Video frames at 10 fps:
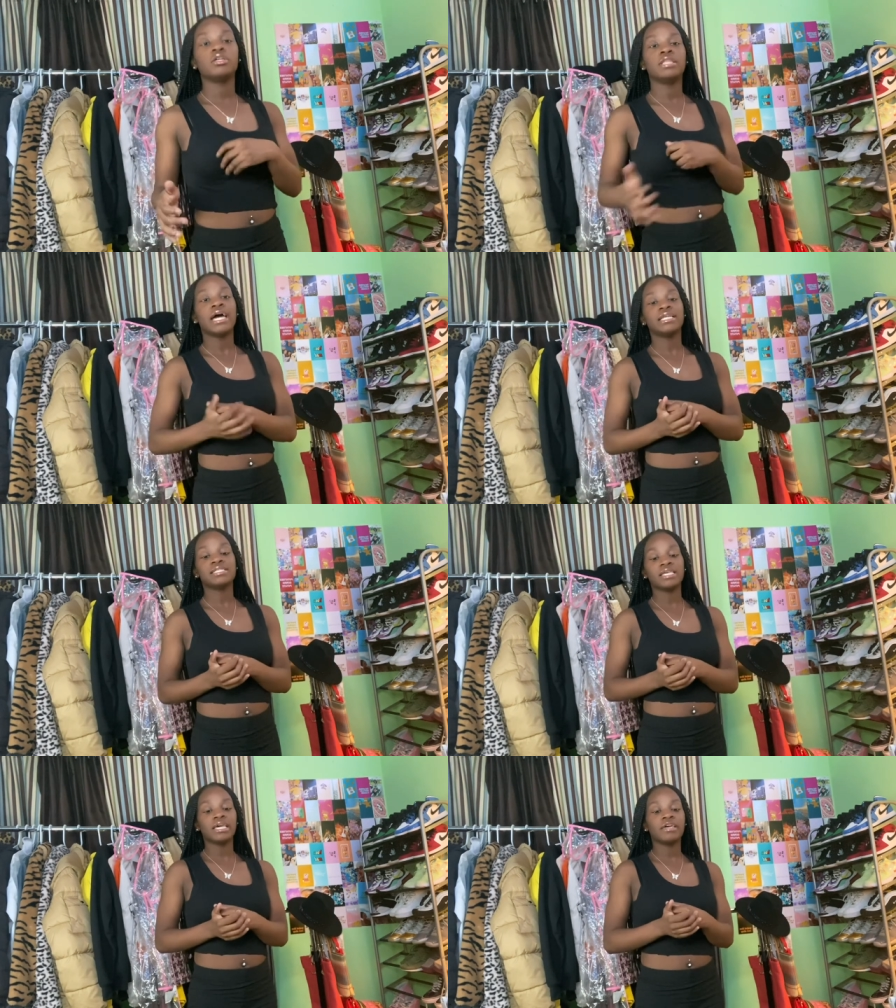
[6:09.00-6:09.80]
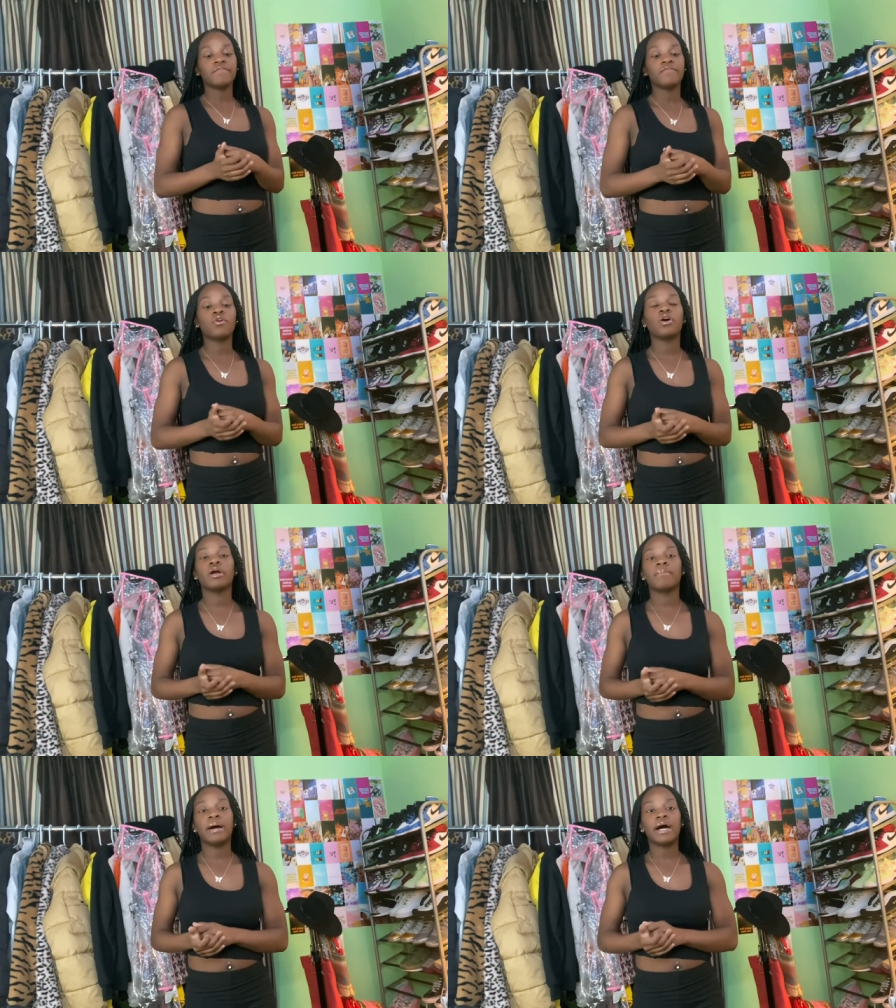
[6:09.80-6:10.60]
that is it for
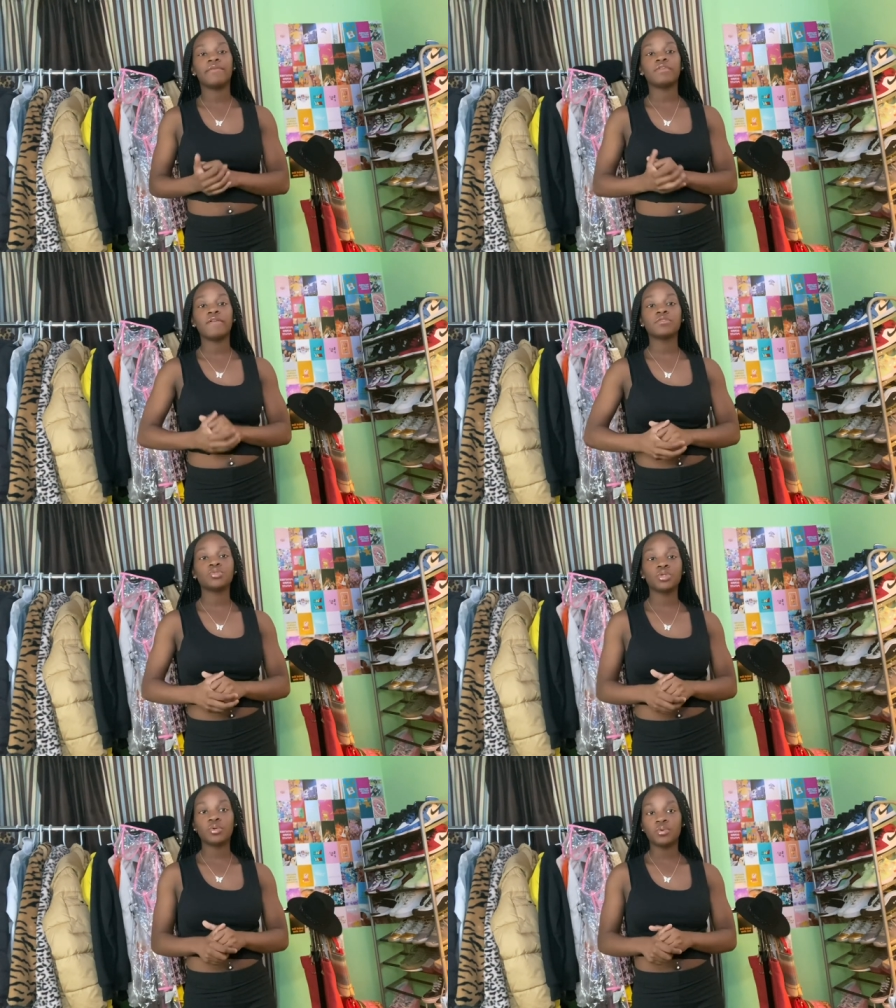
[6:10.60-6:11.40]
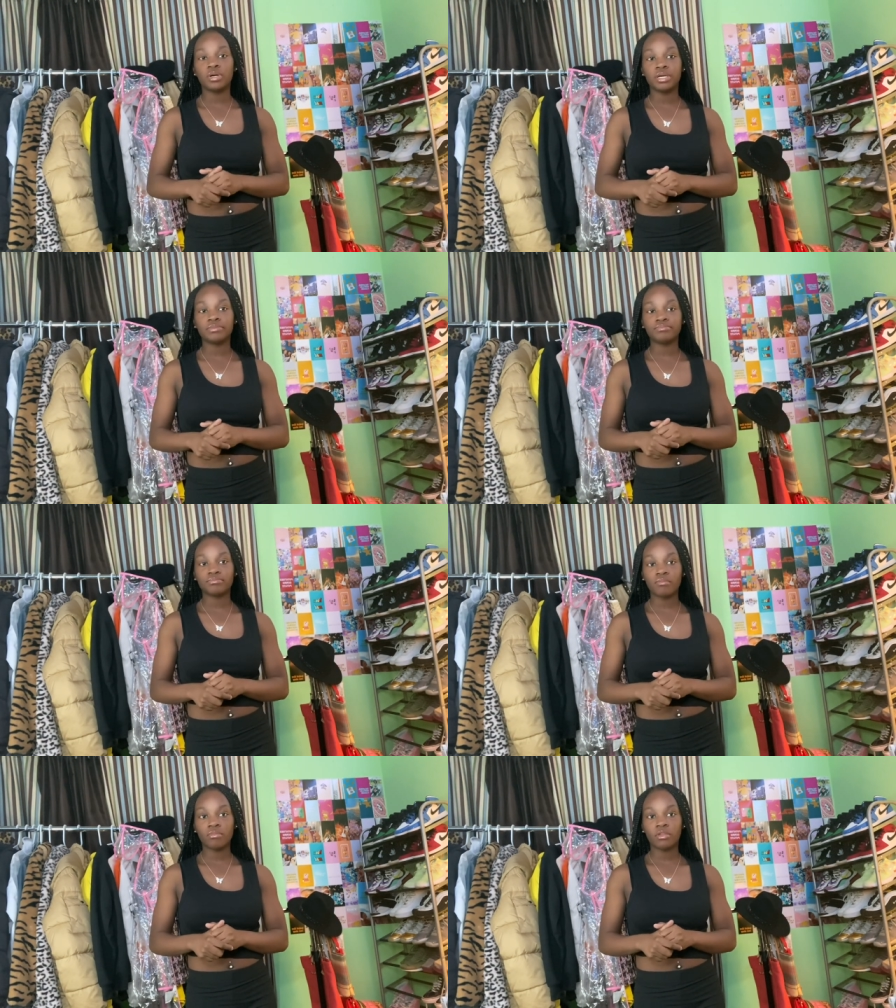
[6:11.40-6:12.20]
my Forever 21
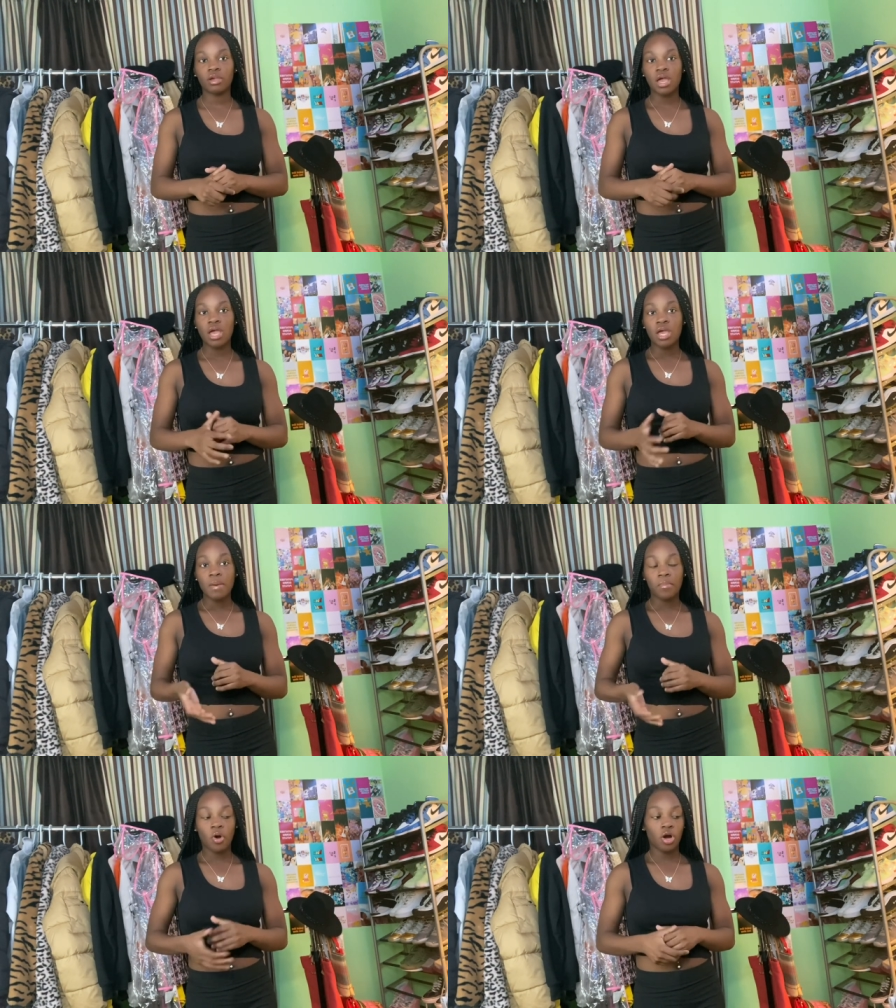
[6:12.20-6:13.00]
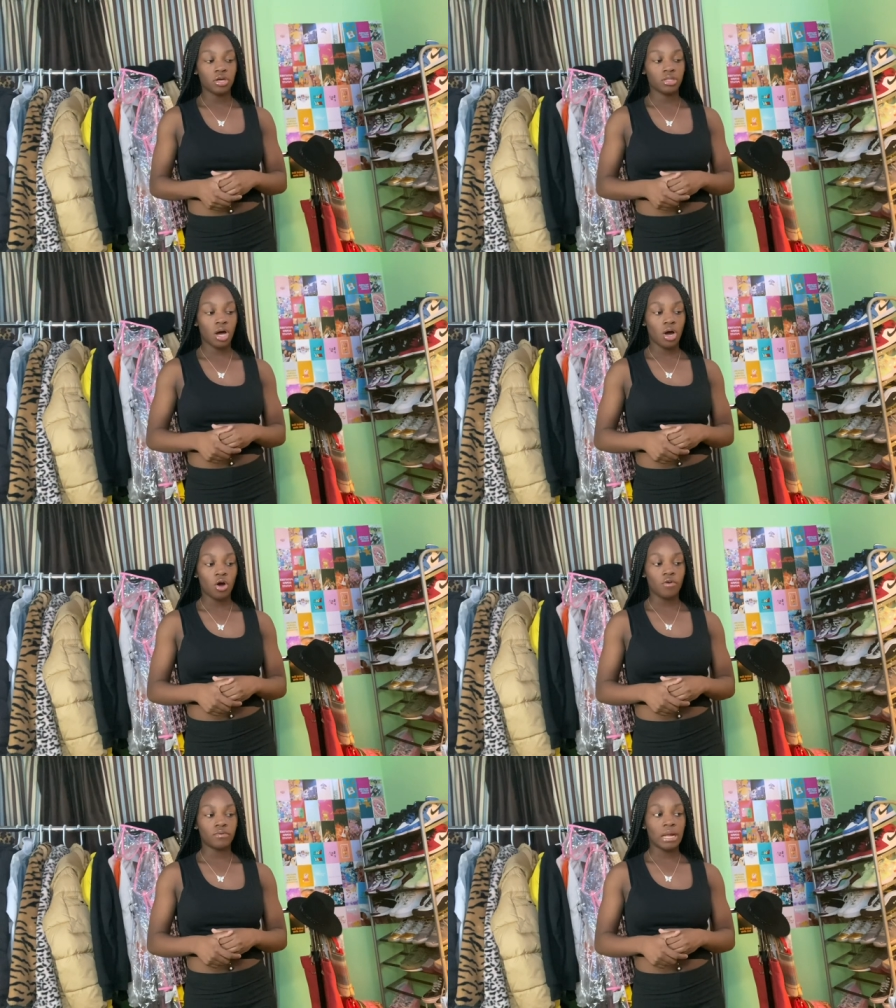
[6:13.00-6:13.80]
part of the
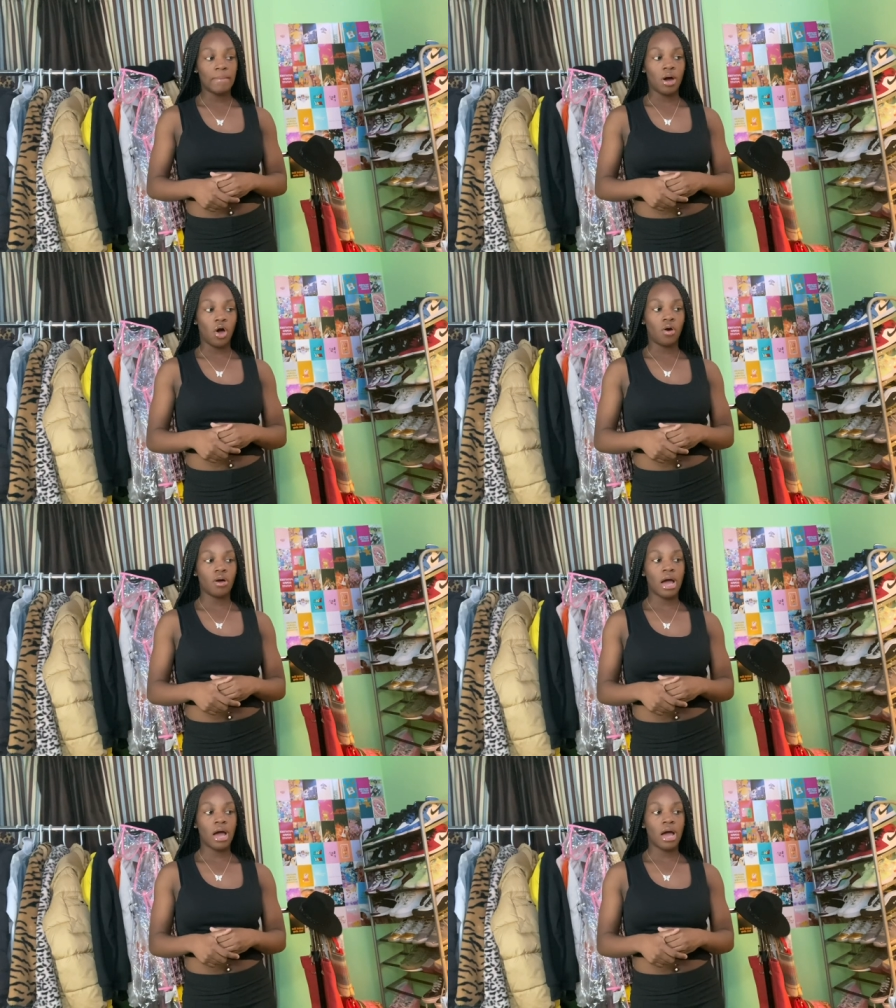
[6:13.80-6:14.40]
haul that I bought.